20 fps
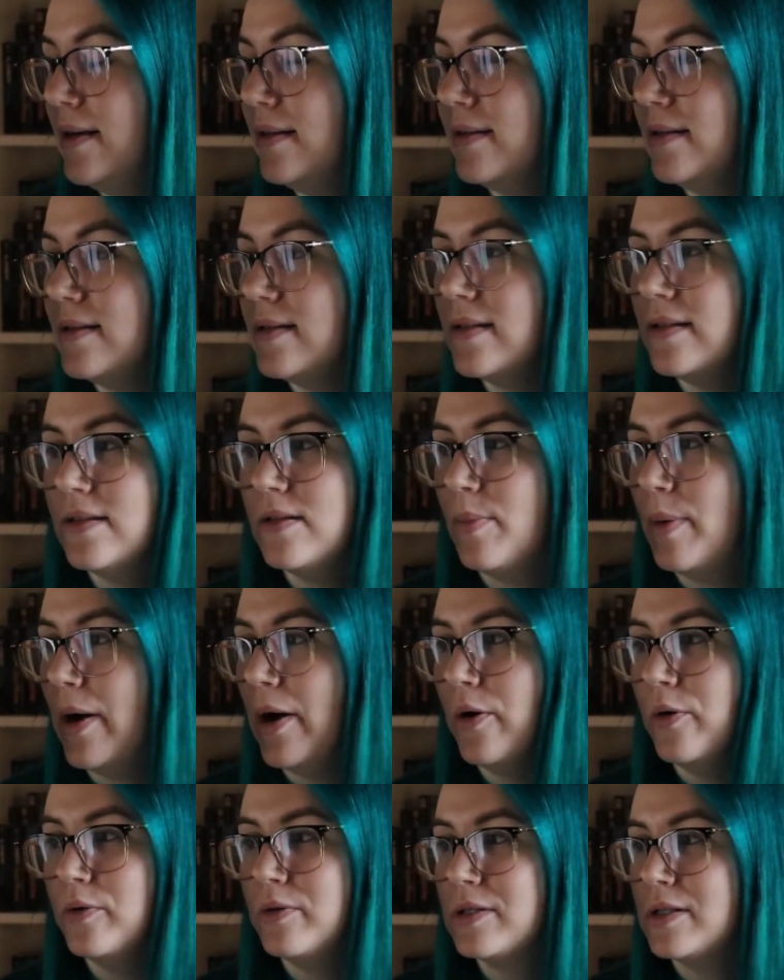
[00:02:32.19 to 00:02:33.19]
This is
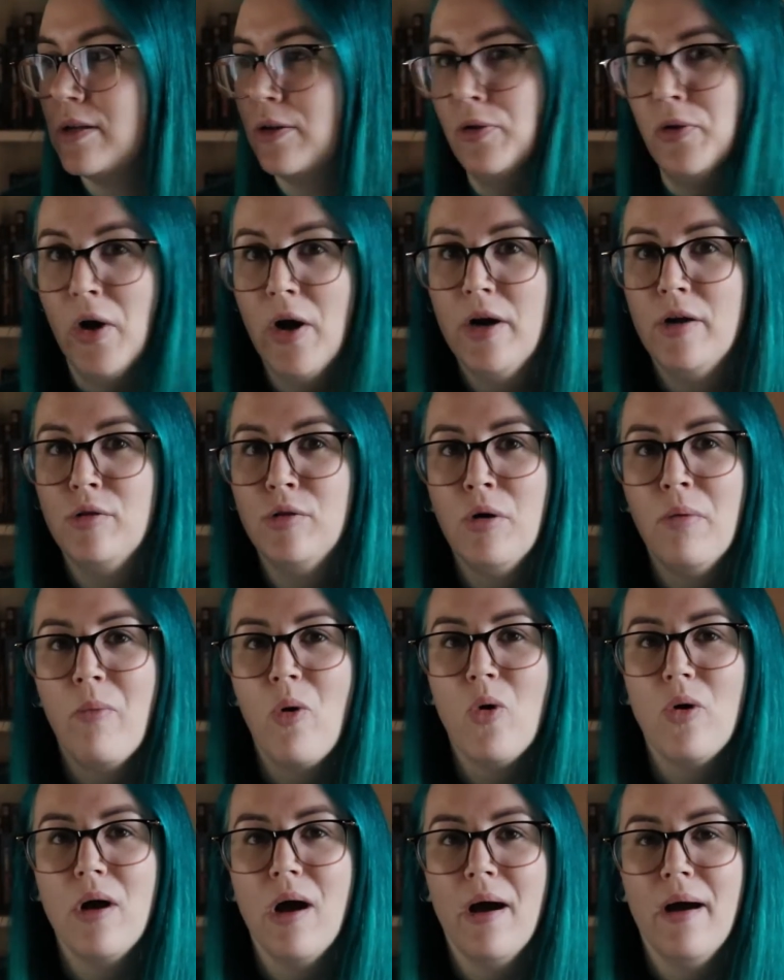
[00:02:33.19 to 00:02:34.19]
about Locke
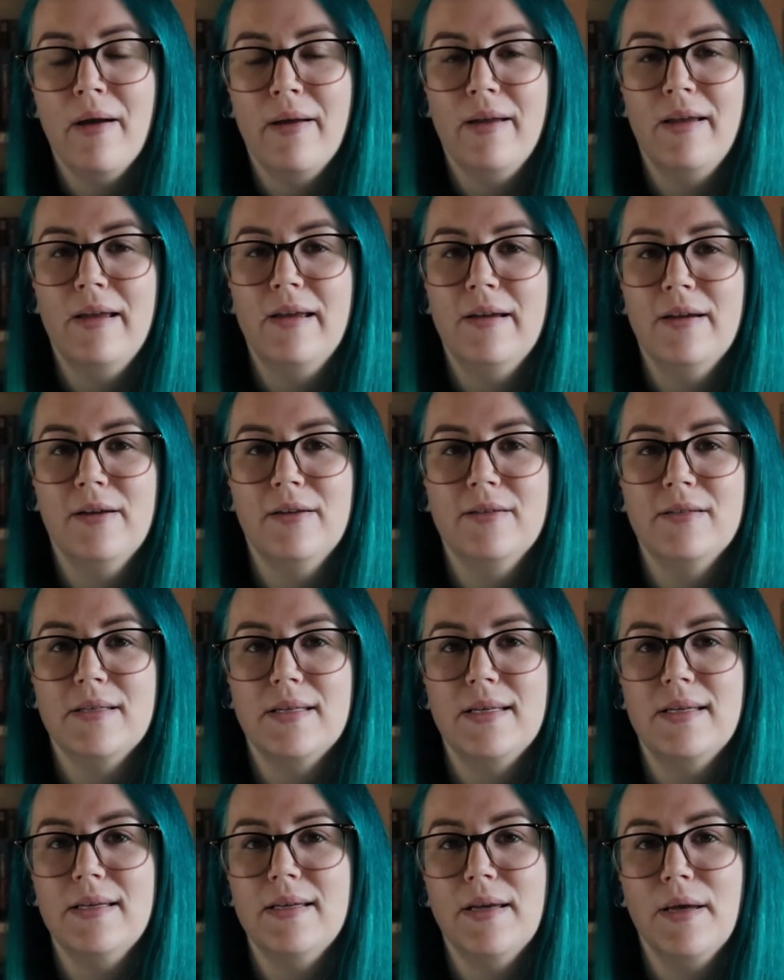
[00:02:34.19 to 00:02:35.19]
Lamora and
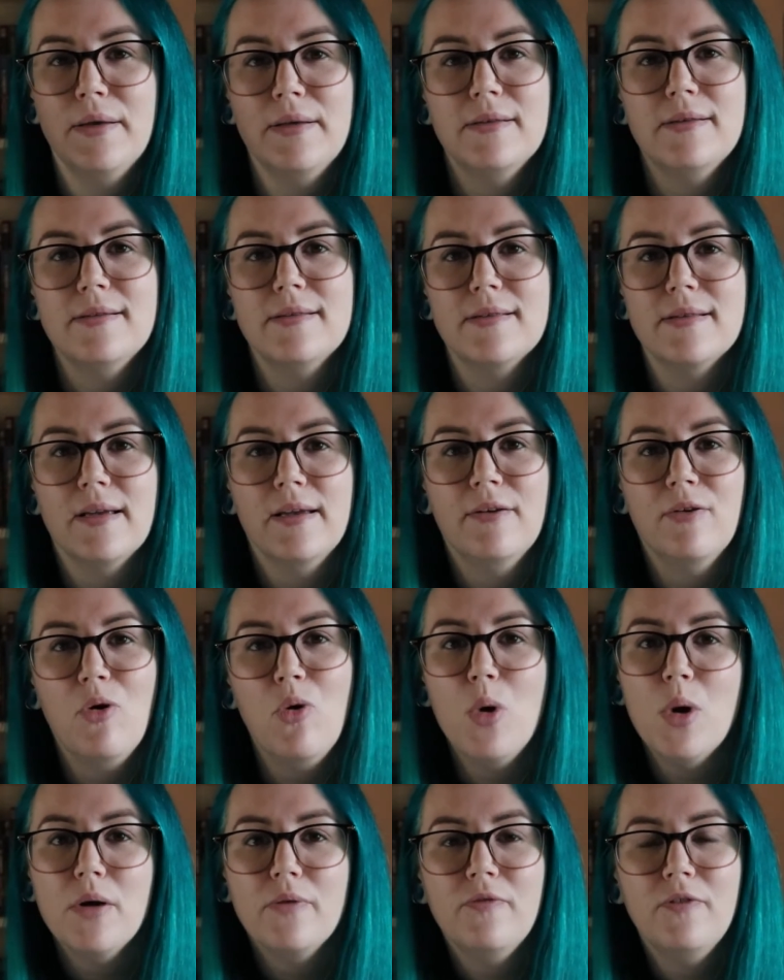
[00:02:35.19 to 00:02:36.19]
he is an
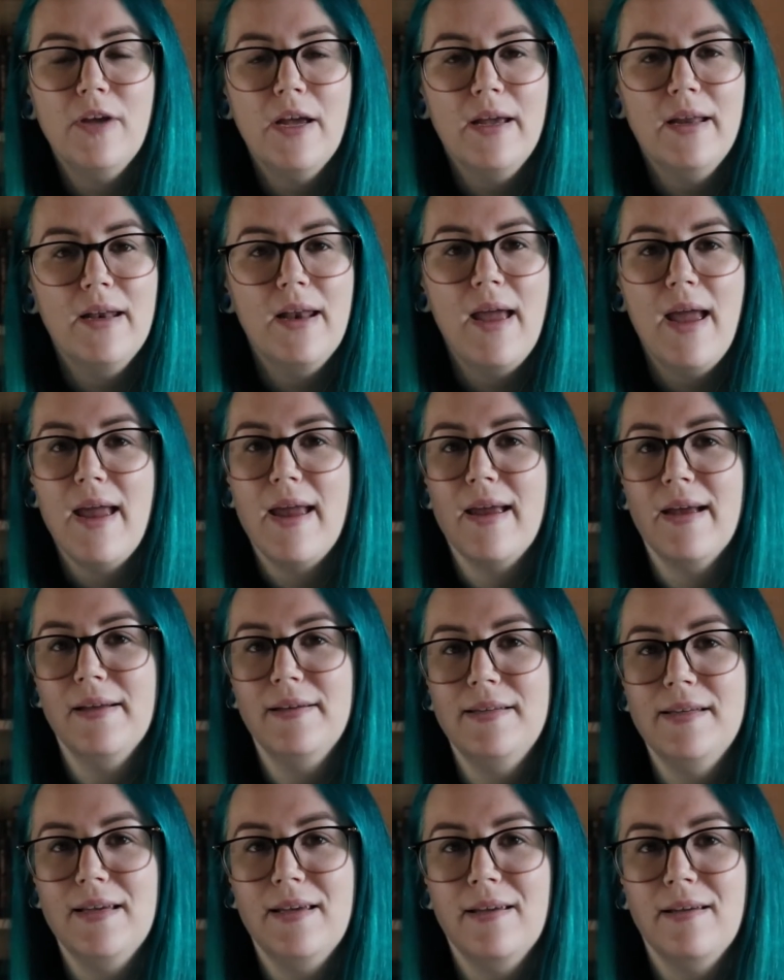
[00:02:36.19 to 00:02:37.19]
orphan
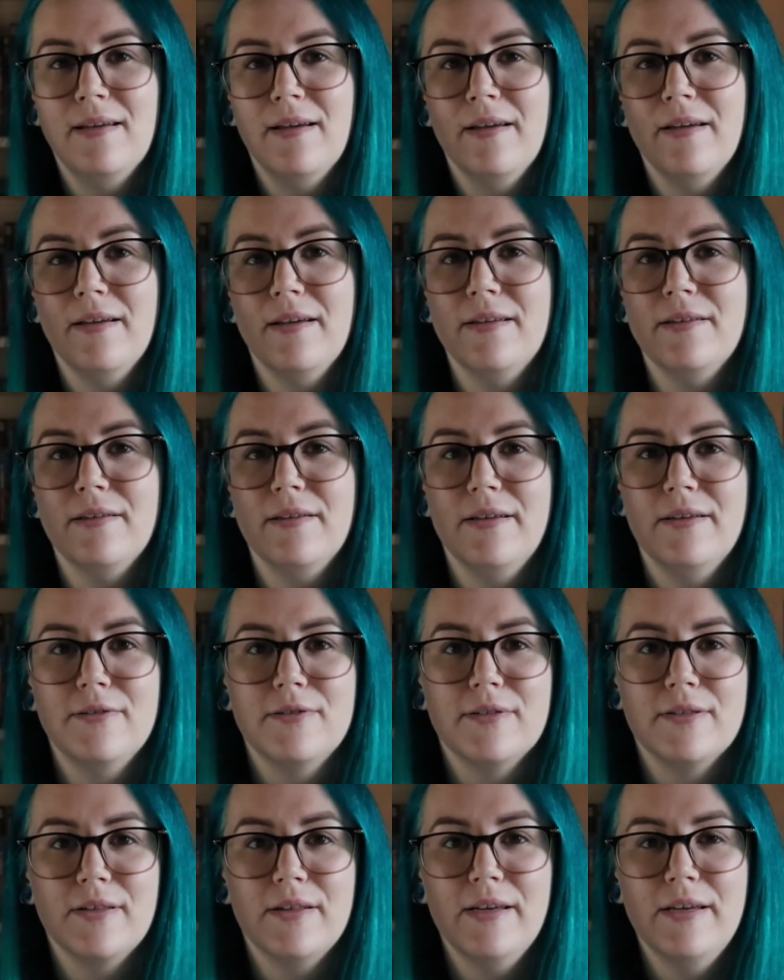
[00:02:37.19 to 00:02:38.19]
and he
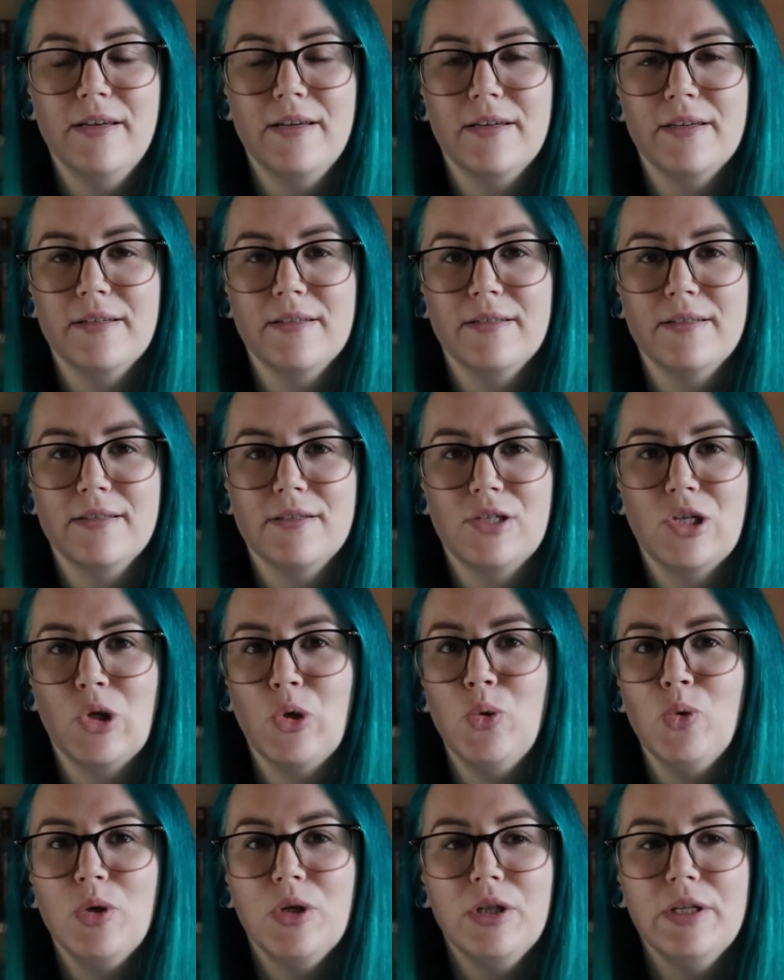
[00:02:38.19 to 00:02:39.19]
is like
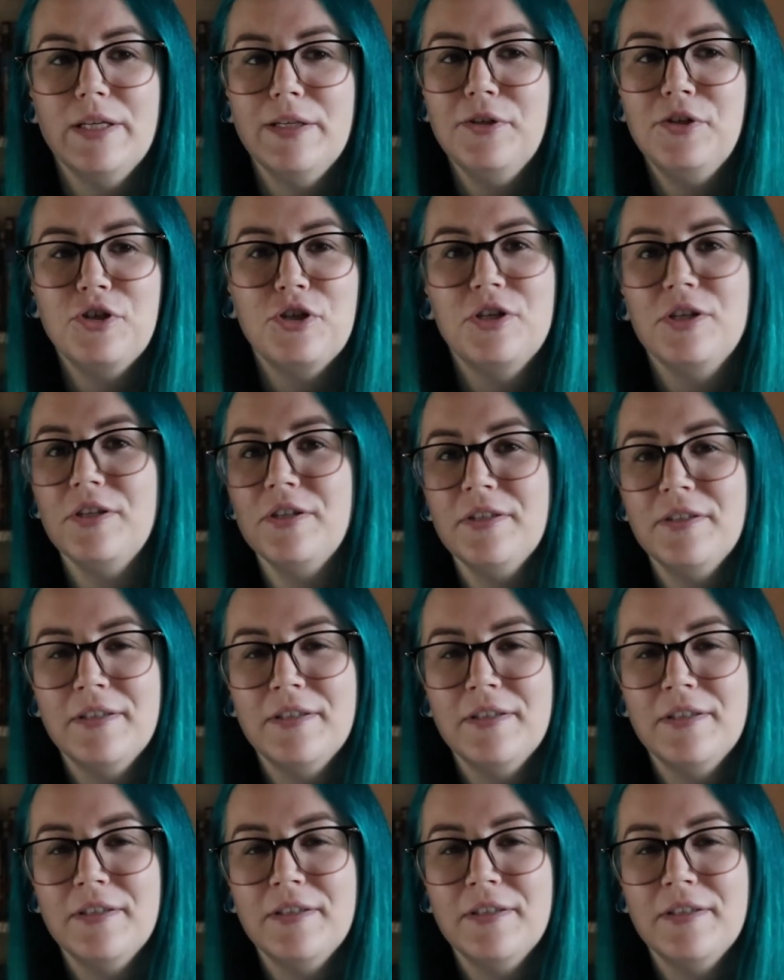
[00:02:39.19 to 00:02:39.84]
tutelaged